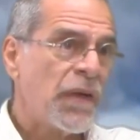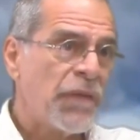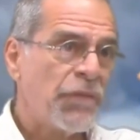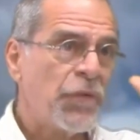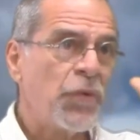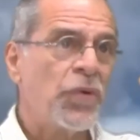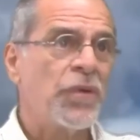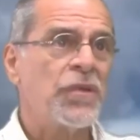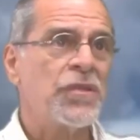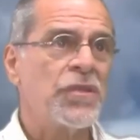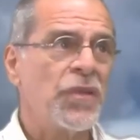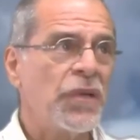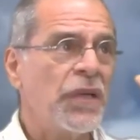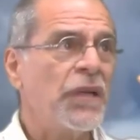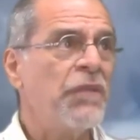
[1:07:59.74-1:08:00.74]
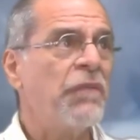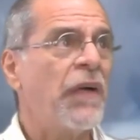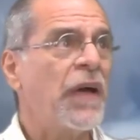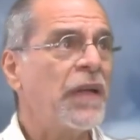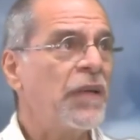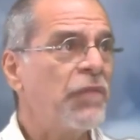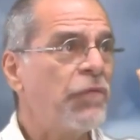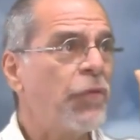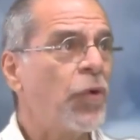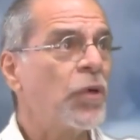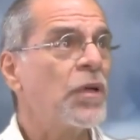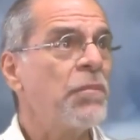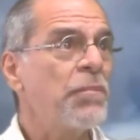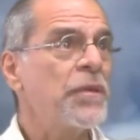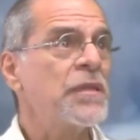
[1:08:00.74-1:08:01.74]
if you could solidify the
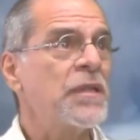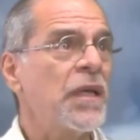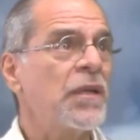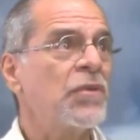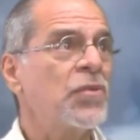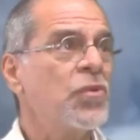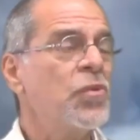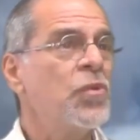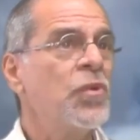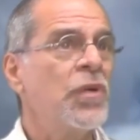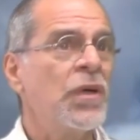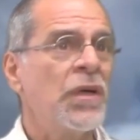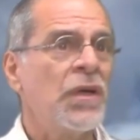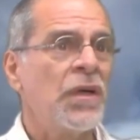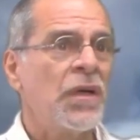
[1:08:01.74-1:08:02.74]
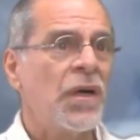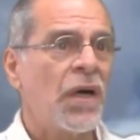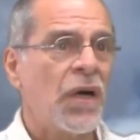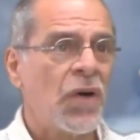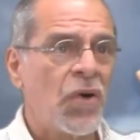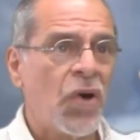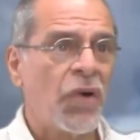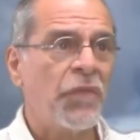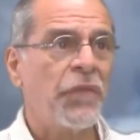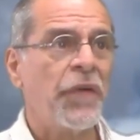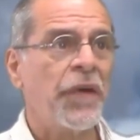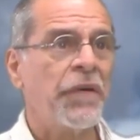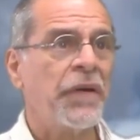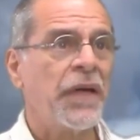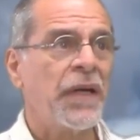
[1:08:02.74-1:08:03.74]
40% who are God
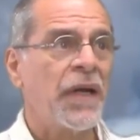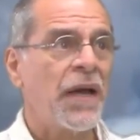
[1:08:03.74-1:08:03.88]
fearing